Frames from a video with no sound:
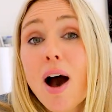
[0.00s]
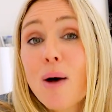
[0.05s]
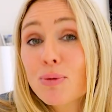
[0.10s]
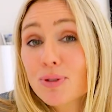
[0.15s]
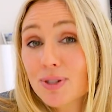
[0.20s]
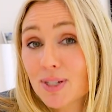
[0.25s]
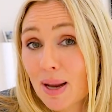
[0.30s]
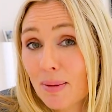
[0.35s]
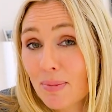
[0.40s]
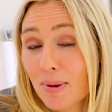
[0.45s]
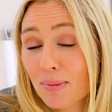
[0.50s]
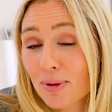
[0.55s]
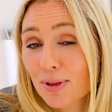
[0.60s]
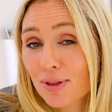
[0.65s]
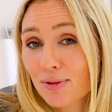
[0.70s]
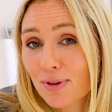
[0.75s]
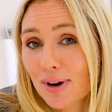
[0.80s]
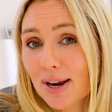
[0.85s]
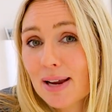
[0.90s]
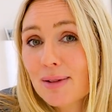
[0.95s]
step number
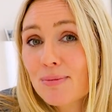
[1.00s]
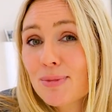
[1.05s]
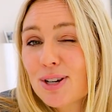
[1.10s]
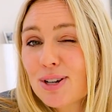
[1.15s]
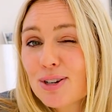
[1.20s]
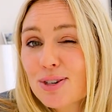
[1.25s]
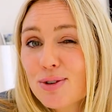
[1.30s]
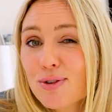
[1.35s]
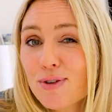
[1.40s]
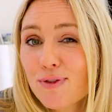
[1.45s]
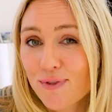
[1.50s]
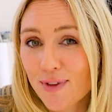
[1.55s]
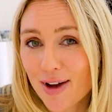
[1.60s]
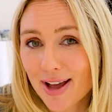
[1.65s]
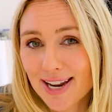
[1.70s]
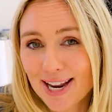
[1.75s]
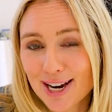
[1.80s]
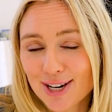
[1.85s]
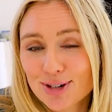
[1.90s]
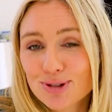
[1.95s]
three, which is your
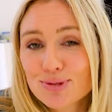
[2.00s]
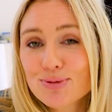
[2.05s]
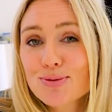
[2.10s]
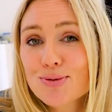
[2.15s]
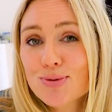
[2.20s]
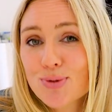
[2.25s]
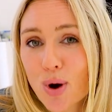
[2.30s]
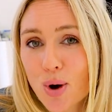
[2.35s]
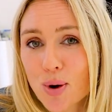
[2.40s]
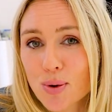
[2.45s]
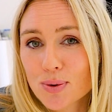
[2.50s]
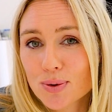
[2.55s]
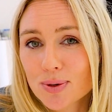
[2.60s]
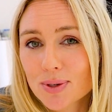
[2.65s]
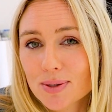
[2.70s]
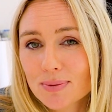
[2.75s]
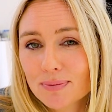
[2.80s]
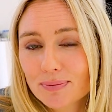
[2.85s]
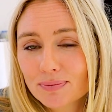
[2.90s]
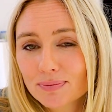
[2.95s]
financial
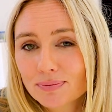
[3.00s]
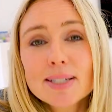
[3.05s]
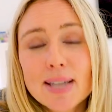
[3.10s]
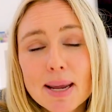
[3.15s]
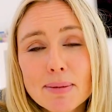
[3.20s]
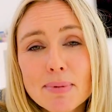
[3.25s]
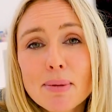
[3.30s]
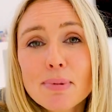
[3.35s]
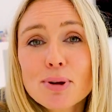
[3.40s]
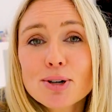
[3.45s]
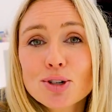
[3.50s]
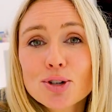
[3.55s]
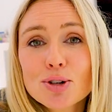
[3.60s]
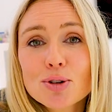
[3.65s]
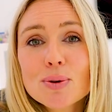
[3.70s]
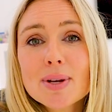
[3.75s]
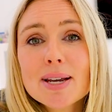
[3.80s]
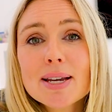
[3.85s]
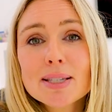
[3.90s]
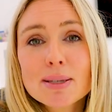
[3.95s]
goals. Step number
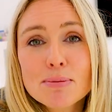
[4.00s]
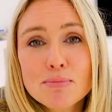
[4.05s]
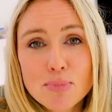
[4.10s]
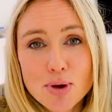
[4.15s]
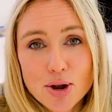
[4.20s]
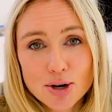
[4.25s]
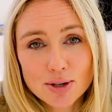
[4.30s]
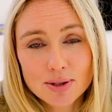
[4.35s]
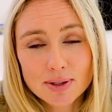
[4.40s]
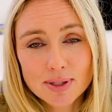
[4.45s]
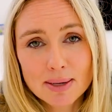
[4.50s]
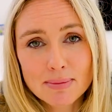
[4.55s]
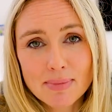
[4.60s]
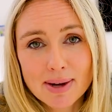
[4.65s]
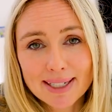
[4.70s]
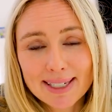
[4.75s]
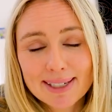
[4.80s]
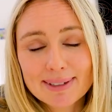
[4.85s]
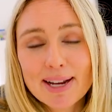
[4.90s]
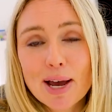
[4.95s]
two is emergency
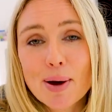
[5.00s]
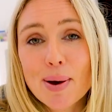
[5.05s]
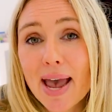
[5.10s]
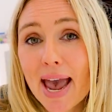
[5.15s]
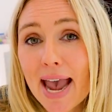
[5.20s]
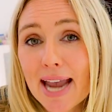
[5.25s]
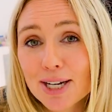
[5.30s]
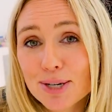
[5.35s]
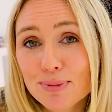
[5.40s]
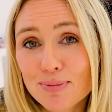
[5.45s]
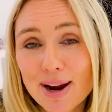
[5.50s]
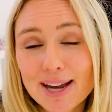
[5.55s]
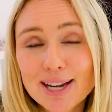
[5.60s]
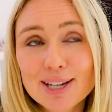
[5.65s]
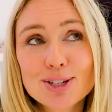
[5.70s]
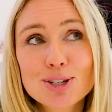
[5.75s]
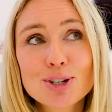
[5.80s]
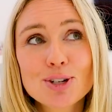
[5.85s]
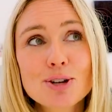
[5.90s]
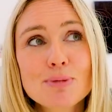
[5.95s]
money. Now, I hate to break
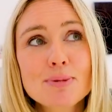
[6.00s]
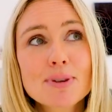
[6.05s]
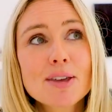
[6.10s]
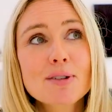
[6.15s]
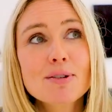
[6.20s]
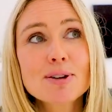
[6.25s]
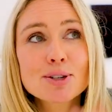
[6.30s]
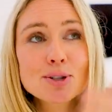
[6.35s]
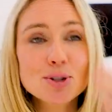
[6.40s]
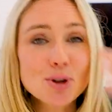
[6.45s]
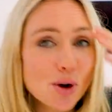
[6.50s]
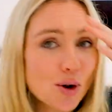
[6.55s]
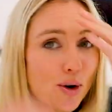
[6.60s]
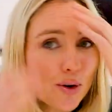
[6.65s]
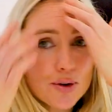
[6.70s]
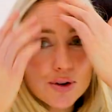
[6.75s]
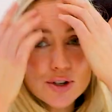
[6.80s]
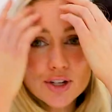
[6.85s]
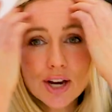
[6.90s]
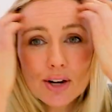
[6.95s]
it to you, but there is
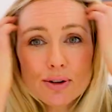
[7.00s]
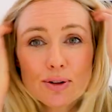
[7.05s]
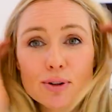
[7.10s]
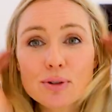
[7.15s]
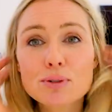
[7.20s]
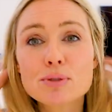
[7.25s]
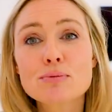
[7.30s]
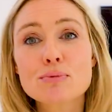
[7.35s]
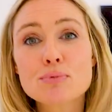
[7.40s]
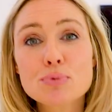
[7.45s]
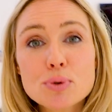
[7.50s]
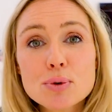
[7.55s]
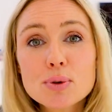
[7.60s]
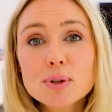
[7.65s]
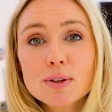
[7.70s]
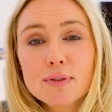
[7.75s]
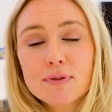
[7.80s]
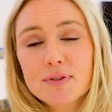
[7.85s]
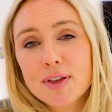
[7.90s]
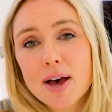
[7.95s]
no general
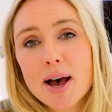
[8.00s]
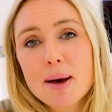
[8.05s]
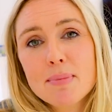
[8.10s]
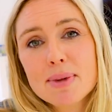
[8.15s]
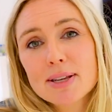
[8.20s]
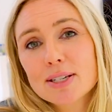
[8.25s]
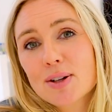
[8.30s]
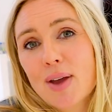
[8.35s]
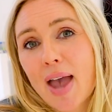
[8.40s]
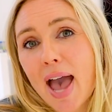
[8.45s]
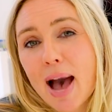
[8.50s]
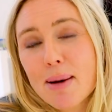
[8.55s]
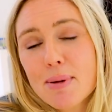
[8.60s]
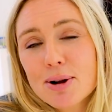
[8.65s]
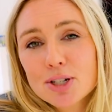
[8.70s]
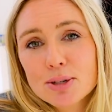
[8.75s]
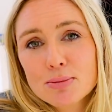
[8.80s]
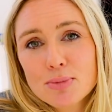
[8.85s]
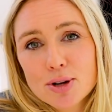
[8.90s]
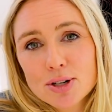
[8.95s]
rule of thumb as to how
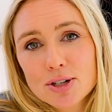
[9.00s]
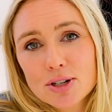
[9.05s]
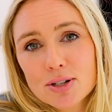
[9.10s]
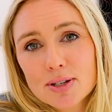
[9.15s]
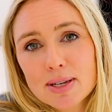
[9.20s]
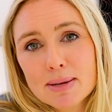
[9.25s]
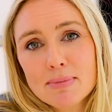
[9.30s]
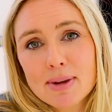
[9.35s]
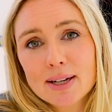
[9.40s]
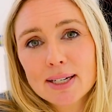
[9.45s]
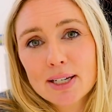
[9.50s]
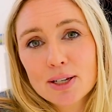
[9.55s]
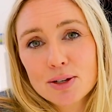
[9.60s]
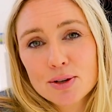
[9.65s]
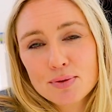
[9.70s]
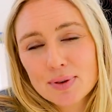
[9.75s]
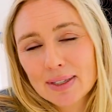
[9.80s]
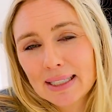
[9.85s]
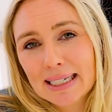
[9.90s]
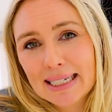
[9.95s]
much emergency money
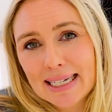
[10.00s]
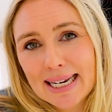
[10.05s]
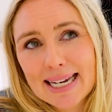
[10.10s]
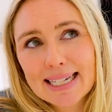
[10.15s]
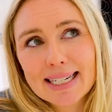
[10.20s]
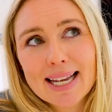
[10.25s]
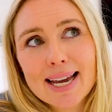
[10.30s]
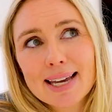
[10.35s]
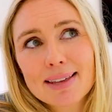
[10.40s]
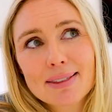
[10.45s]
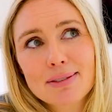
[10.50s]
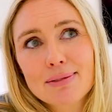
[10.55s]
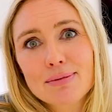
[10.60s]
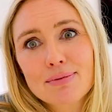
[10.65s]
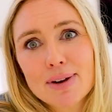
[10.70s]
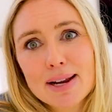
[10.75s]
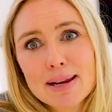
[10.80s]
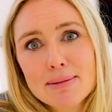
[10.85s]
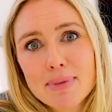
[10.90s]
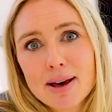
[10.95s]
you really need, like
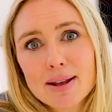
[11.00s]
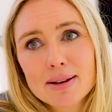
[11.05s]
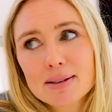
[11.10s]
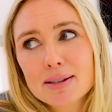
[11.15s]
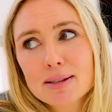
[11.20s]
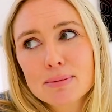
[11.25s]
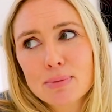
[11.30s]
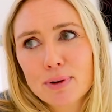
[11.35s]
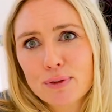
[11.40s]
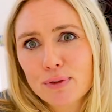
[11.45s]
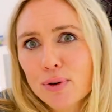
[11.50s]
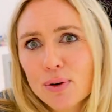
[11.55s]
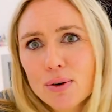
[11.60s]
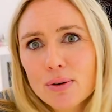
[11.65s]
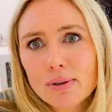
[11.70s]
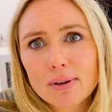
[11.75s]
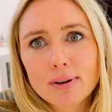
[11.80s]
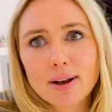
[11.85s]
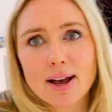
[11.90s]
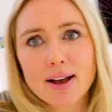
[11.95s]
3 months
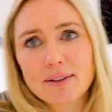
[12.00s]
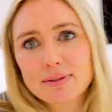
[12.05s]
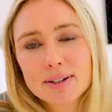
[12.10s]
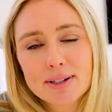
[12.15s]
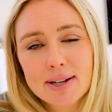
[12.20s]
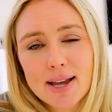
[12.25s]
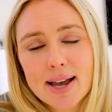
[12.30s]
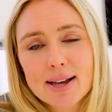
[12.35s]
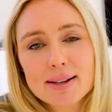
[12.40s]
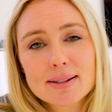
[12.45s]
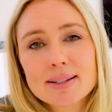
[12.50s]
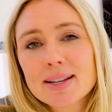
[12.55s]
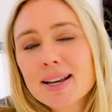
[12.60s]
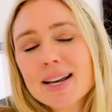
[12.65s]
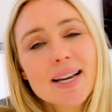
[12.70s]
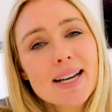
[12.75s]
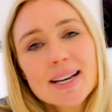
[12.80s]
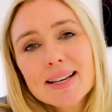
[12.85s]
before or after tax.